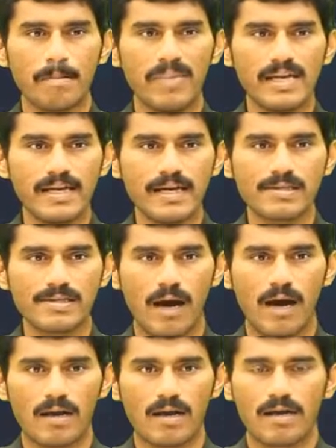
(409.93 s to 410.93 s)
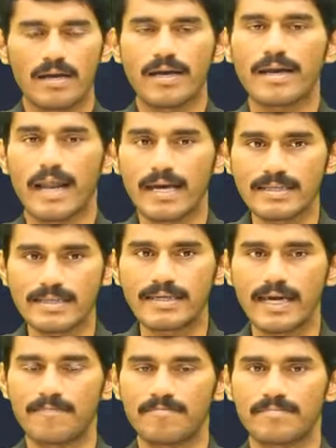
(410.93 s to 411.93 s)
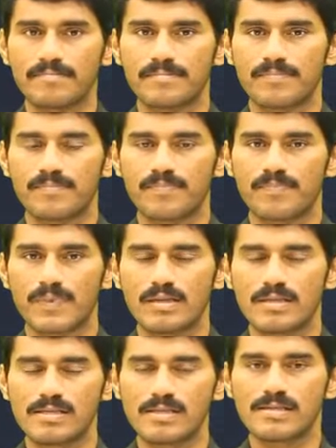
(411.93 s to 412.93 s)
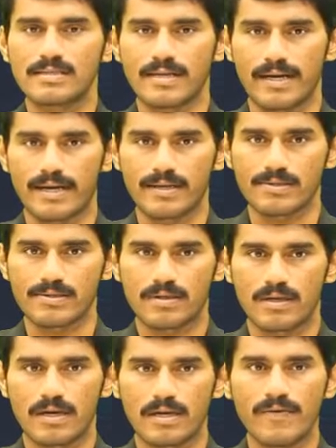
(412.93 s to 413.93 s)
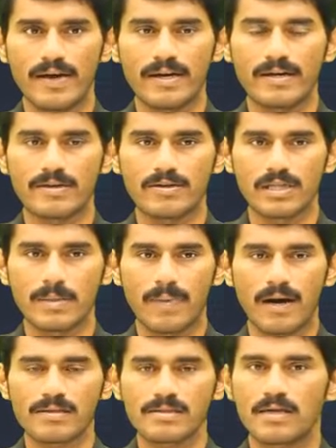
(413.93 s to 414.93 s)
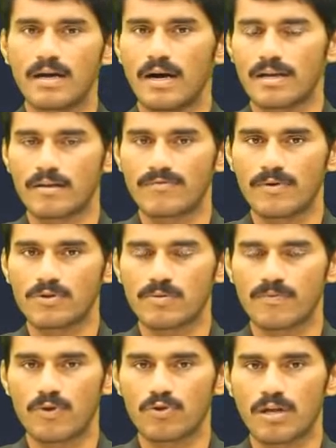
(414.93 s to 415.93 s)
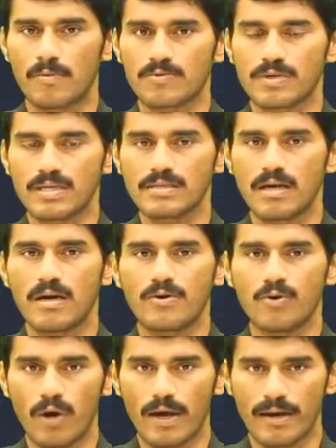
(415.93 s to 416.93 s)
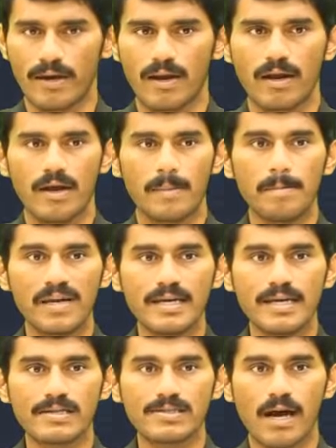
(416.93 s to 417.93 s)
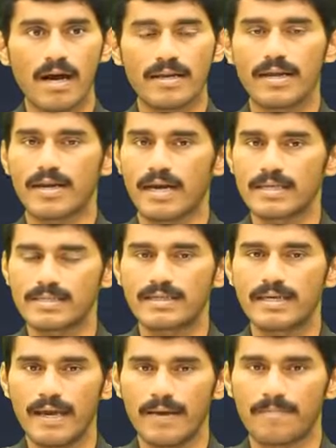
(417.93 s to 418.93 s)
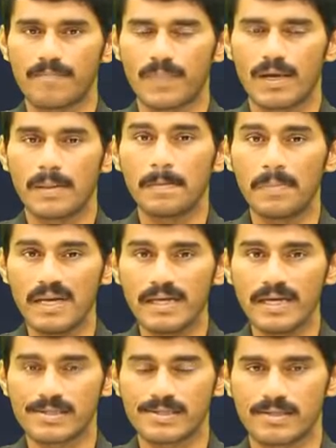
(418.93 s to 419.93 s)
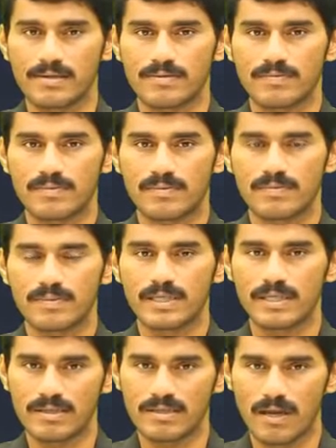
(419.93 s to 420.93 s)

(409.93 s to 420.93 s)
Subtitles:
Billiards are a nice game. This is a sentence divided into three parts, and the fourth option is no error. Billiards are a nice game. Billiards, it is